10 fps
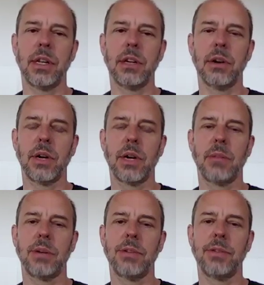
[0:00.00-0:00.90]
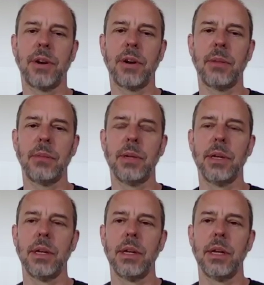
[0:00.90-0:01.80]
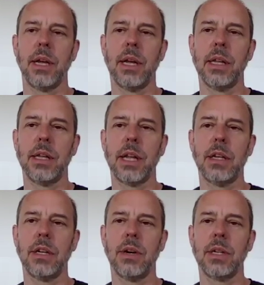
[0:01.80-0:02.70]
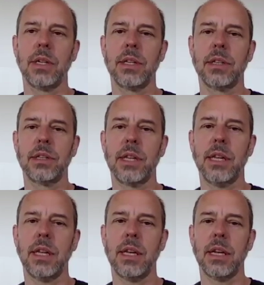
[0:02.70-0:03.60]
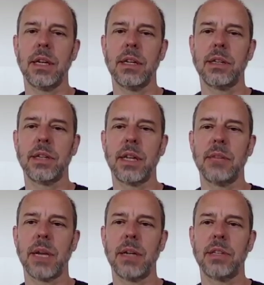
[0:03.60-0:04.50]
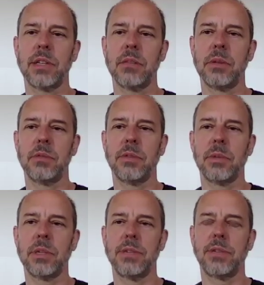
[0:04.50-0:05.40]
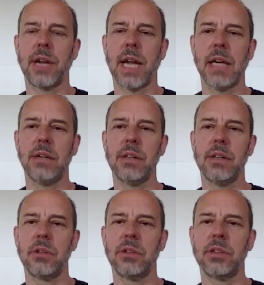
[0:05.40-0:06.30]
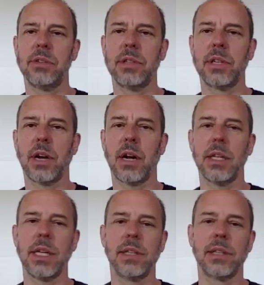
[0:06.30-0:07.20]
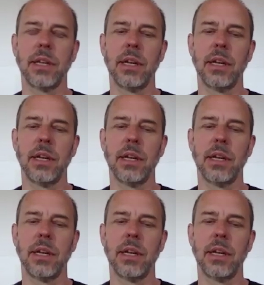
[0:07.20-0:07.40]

growing up on a farm, and then going to the city and studying medicine, but from a different angle than most of his colleagues,